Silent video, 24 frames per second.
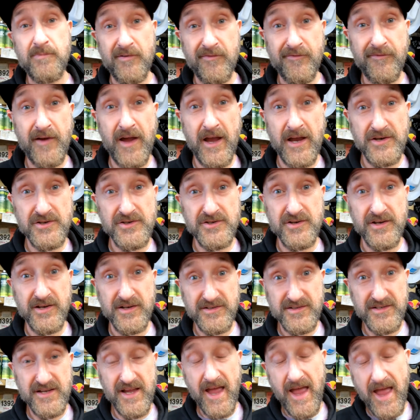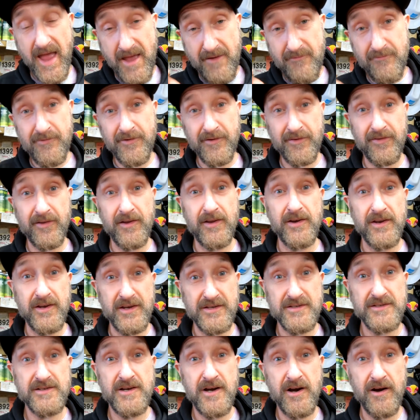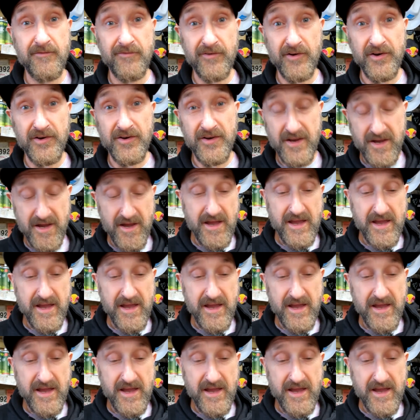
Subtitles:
perfectionists, everything is covered,